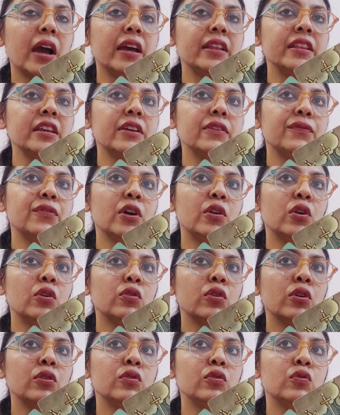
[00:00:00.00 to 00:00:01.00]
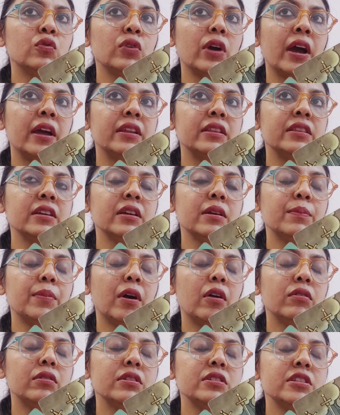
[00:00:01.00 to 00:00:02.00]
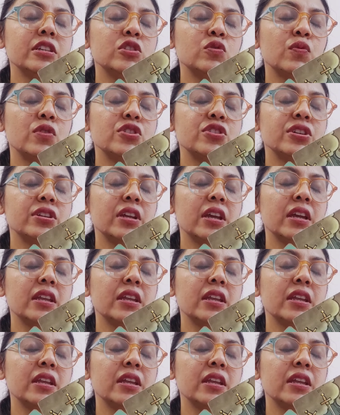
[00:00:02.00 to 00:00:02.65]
I think if you are not going to do anything about this situation,